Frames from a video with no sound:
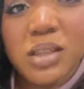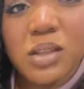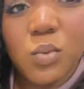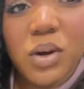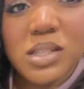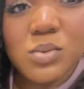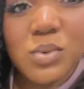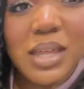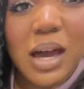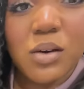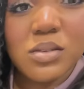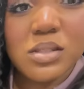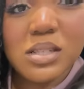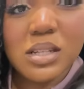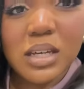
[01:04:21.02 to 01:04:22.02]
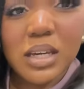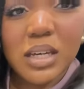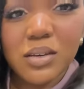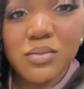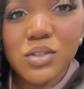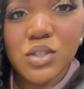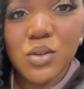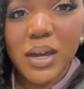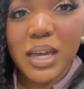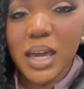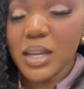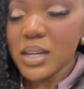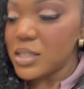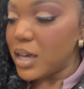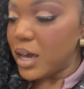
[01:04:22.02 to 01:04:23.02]
the ones without sleeves, so I can't
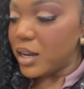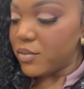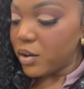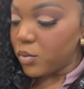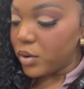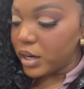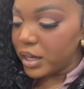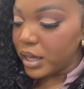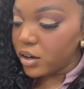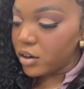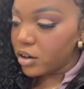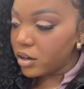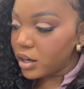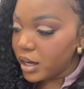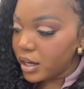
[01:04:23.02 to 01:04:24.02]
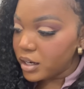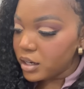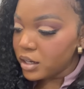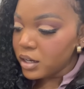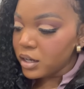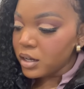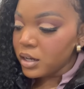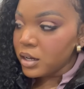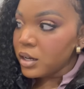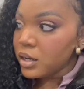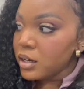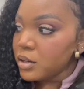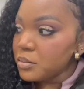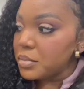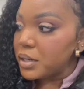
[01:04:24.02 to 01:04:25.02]
decide if I want to get it or not,
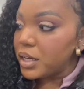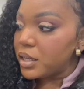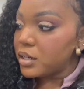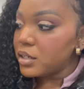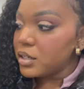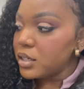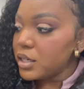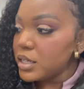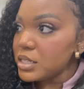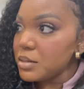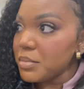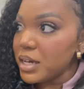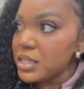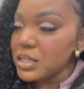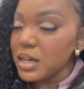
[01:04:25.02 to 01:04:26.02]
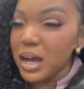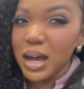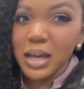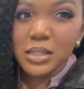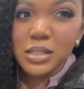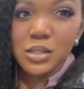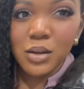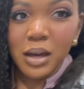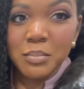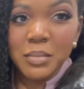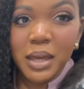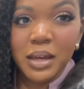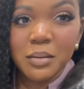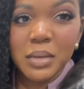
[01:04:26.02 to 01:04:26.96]
but it's in my size, so I'm like,